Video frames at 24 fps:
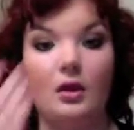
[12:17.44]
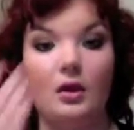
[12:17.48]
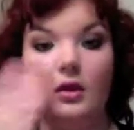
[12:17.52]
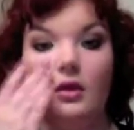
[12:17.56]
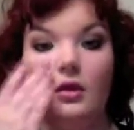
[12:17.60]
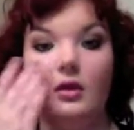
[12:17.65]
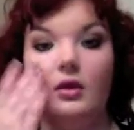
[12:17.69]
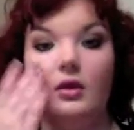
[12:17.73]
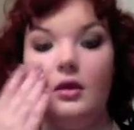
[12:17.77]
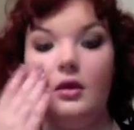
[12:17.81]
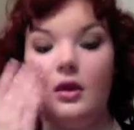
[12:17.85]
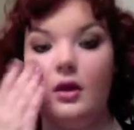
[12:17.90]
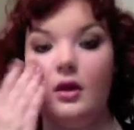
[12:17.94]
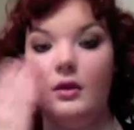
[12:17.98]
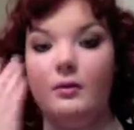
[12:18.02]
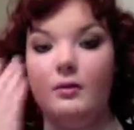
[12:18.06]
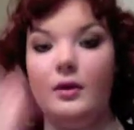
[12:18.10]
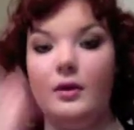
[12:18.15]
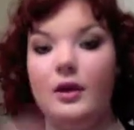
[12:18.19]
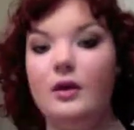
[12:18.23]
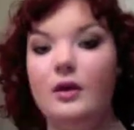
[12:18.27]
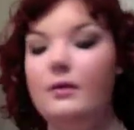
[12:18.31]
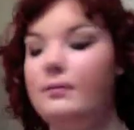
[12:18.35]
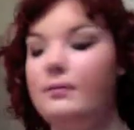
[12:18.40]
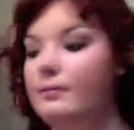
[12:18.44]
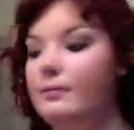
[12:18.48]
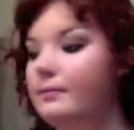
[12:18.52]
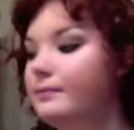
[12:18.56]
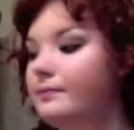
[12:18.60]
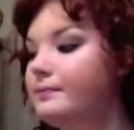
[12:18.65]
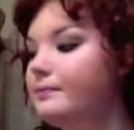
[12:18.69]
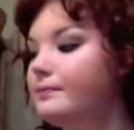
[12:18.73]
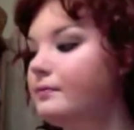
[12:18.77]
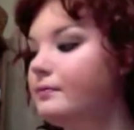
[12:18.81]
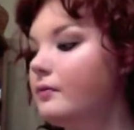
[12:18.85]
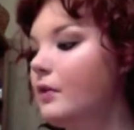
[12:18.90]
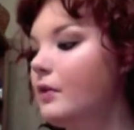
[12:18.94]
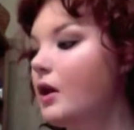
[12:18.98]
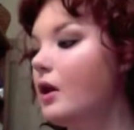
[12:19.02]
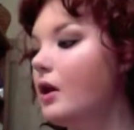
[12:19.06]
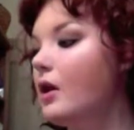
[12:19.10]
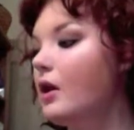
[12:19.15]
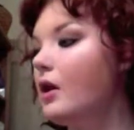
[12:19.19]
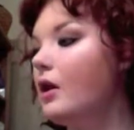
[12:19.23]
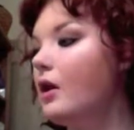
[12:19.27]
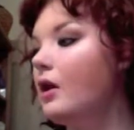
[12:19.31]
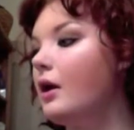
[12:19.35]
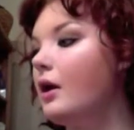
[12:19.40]
There we go.
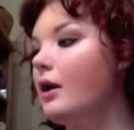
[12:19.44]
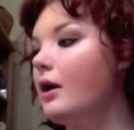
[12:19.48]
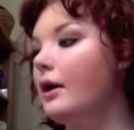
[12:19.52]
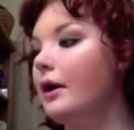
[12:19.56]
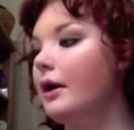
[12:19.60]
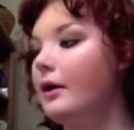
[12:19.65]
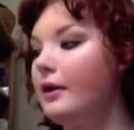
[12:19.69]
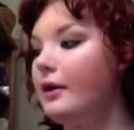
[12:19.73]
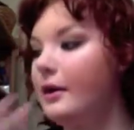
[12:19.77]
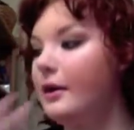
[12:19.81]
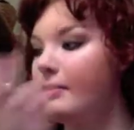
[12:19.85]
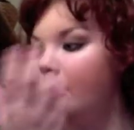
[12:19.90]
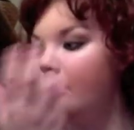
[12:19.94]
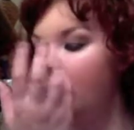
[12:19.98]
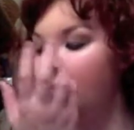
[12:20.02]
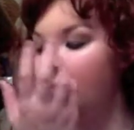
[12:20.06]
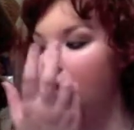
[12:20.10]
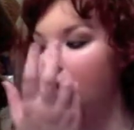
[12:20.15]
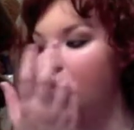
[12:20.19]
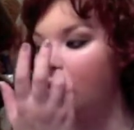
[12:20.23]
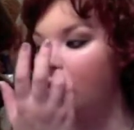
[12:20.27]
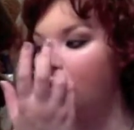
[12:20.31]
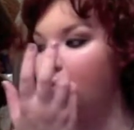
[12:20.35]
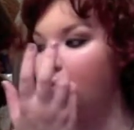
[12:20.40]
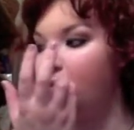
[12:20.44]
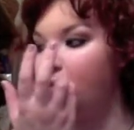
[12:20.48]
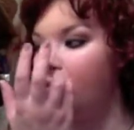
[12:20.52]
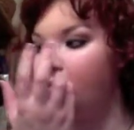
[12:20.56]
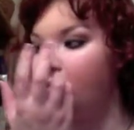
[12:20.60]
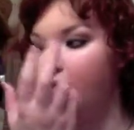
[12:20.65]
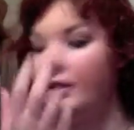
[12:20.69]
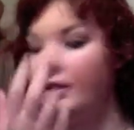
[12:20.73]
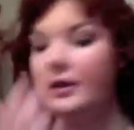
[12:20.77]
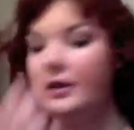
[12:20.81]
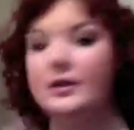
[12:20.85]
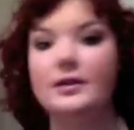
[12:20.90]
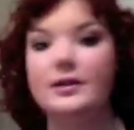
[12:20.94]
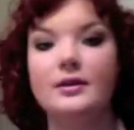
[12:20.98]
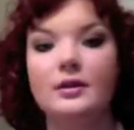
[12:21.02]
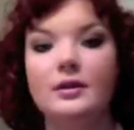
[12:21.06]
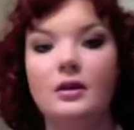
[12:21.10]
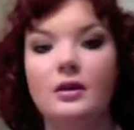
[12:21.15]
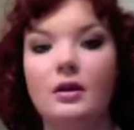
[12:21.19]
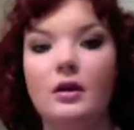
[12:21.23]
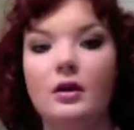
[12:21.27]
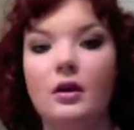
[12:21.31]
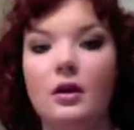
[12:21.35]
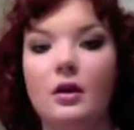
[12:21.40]
And I already have my powder on my face.
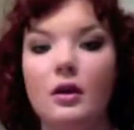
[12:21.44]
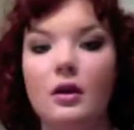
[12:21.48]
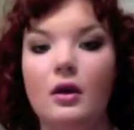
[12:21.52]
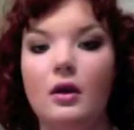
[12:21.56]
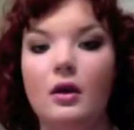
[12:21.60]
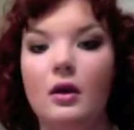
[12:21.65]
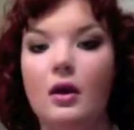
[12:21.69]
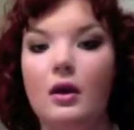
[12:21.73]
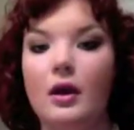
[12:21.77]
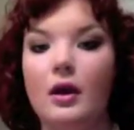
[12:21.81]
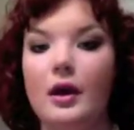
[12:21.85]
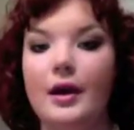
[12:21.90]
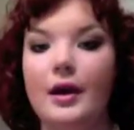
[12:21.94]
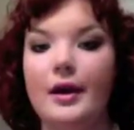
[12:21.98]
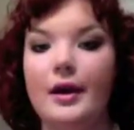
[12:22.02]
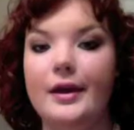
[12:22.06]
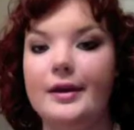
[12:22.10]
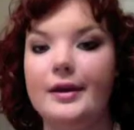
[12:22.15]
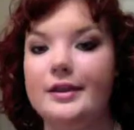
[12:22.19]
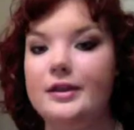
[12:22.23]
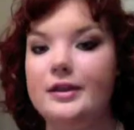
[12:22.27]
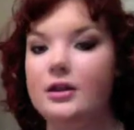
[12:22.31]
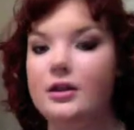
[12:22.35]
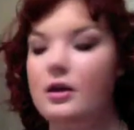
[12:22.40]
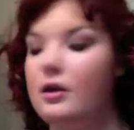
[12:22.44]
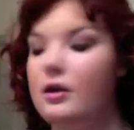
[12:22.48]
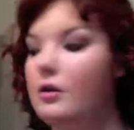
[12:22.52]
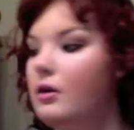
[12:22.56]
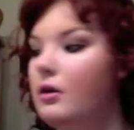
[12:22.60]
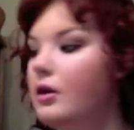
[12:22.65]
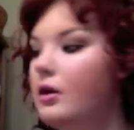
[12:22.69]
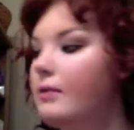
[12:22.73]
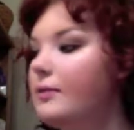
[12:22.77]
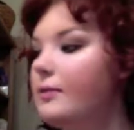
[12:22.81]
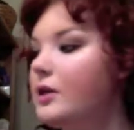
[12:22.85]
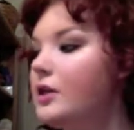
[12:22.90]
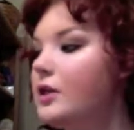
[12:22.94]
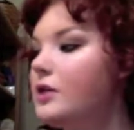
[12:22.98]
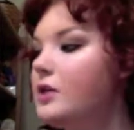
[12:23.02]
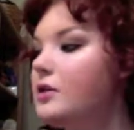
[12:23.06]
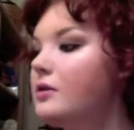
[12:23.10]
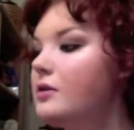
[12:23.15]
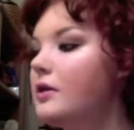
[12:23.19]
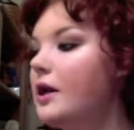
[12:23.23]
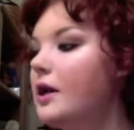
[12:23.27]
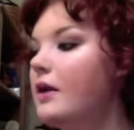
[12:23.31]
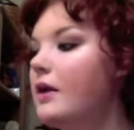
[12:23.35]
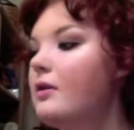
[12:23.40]
And so all I'm gonna
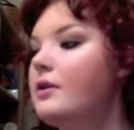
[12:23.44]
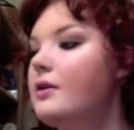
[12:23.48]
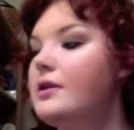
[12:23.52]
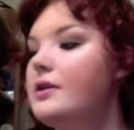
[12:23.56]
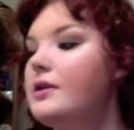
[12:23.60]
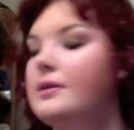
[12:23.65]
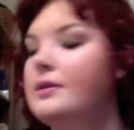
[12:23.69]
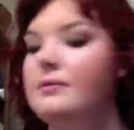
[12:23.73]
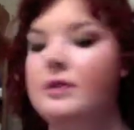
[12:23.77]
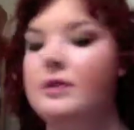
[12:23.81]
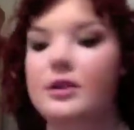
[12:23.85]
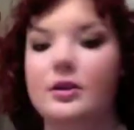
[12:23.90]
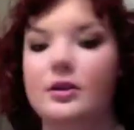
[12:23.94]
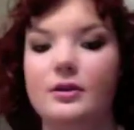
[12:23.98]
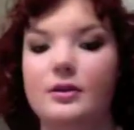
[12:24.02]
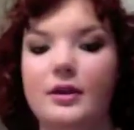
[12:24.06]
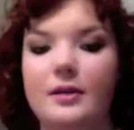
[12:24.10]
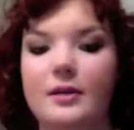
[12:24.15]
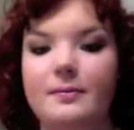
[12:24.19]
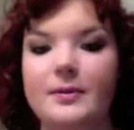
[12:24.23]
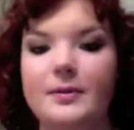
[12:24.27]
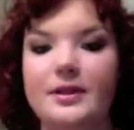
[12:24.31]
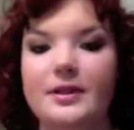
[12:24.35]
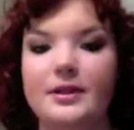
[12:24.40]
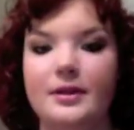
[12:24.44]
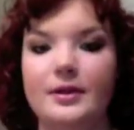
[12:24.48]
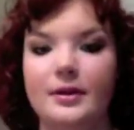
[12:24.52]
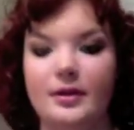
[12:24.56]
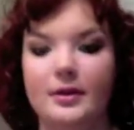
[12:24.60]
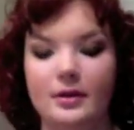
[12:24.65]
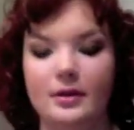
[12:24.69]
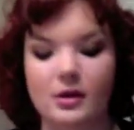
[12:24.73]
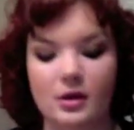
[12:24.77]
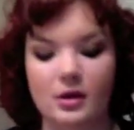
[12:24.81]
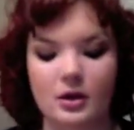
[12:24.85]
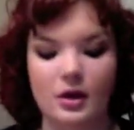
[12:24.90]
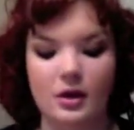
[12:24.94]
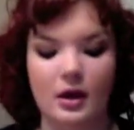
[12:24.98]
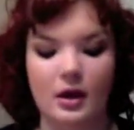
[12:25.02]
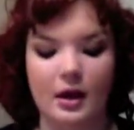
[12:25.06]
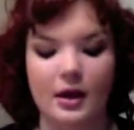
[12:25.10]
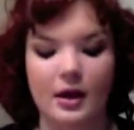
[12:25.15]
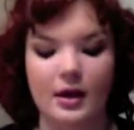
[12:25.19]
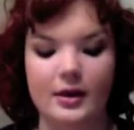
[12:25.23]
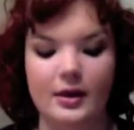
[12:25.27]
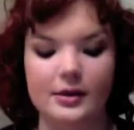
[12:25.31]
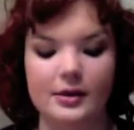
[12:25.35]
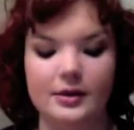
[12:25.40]
do now is I'm gonna do lips.
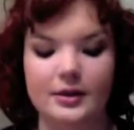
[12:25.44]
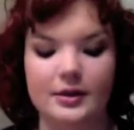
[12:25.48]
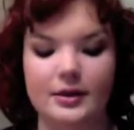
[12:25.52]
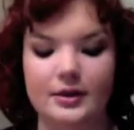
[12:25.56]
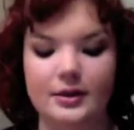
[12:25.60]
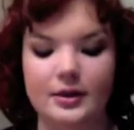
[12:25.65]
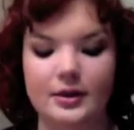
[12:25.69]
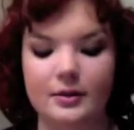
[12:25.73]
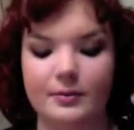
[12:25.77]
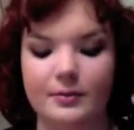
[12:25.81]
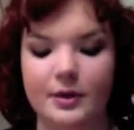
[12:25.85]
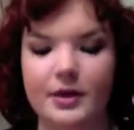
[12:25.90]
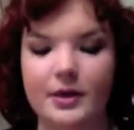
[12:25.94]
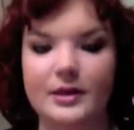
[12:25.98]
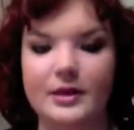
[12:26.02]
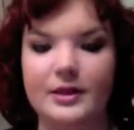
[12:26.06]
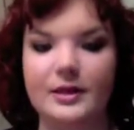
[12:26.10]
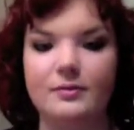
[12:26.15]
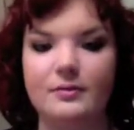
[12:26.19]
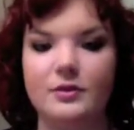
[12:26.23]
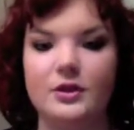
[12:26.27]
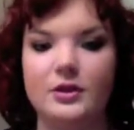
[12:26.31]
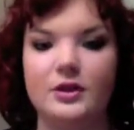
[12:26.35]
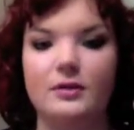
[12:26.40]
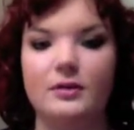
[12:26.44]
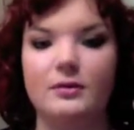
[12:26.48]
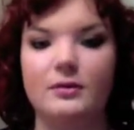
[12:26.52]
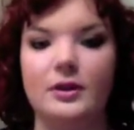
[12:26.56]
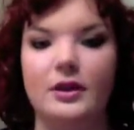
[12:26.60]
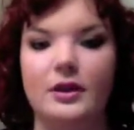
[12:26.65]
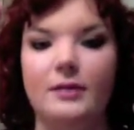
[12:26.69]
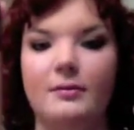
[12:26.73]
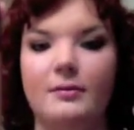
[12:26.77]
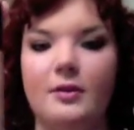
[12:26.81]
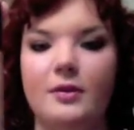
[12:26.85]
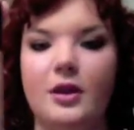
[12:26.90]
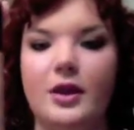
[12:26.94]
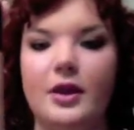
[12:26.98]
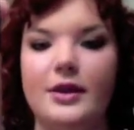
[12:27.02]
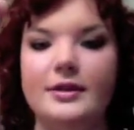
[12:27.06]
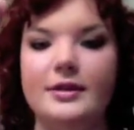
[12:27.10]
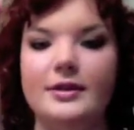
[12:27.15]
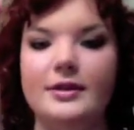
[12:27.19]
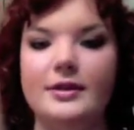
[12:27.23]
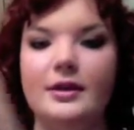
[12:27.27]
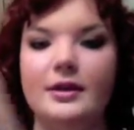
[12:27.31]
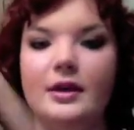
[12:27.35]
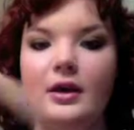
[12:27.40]
And this is super easy. I'm just gonna wear lip
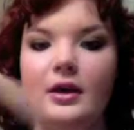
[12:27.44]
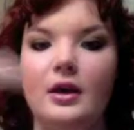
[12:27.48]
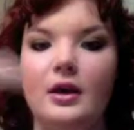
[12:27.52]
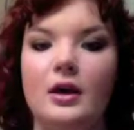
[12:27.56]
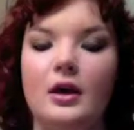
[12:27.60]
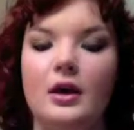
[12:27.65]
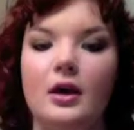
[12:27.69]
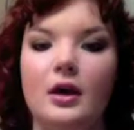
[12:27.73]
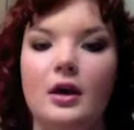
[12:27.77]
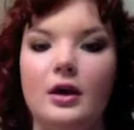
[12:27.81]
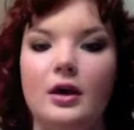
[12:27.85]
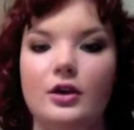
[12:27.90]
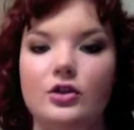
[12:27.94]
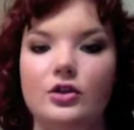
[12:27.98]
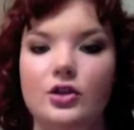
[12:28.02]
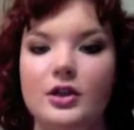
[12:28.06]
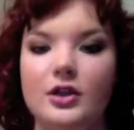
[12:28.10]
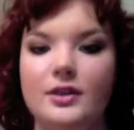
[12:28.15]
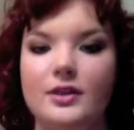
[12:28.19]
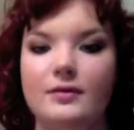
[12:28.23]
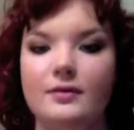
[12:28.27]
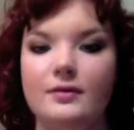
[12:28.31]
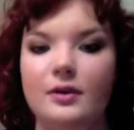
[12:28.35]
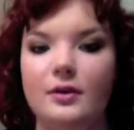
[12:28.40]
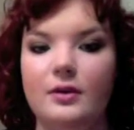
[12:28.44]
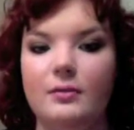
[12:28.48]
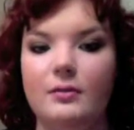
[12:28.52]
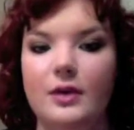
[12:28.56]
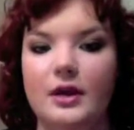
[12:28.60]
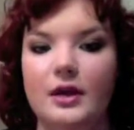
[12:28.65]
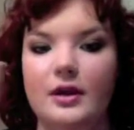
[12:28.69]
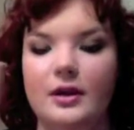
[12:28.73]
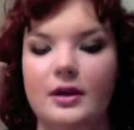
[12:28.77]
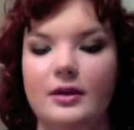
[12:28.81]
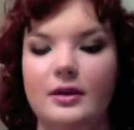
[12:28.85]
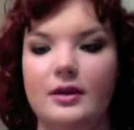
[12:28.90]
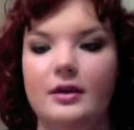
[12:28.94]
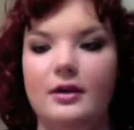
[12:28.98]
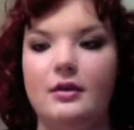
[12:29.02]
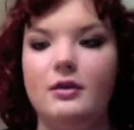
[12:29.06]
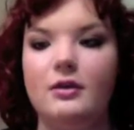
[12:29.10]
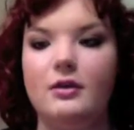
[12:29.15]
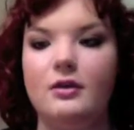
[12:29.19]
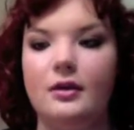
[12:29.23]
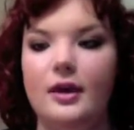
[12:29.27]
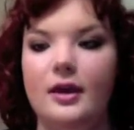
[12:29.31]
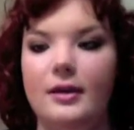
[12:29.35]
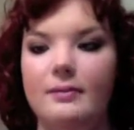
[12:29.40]
gloss. Because she doesn't really wear anything on
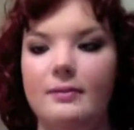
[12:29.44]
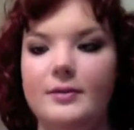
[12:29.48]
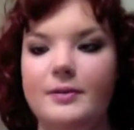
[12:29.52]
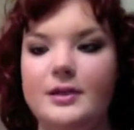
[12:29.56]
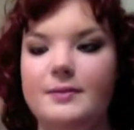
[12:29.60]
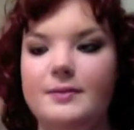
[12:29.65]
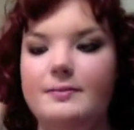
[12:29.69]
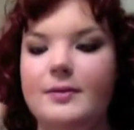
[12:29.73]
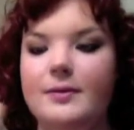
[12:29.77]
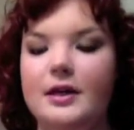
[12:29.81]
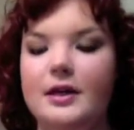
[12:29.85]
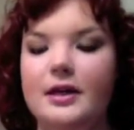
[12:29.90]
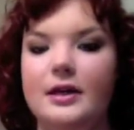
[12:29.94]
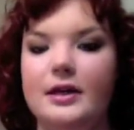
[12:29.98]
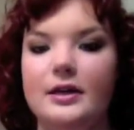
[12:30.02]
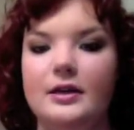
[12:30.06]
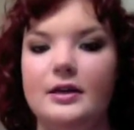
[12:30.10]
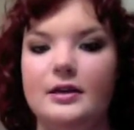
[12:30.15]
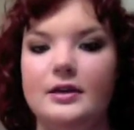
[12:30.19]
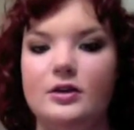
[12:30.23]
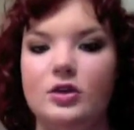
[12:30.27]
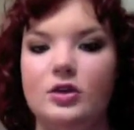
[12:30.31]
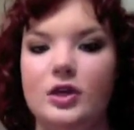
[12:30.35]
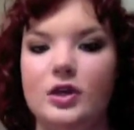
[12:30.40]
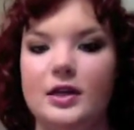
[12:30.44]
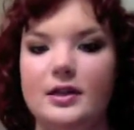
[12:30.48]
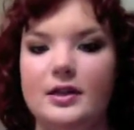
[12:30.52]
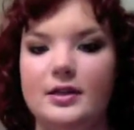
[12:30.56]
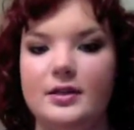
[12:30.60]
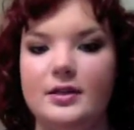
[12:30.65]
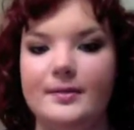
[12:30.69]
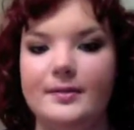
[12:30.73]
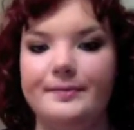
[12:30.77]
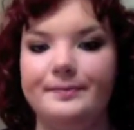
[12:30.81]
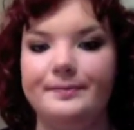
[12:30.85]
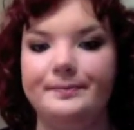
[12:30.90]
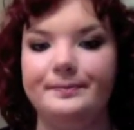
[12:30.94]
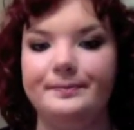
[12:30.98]
her lips, but she has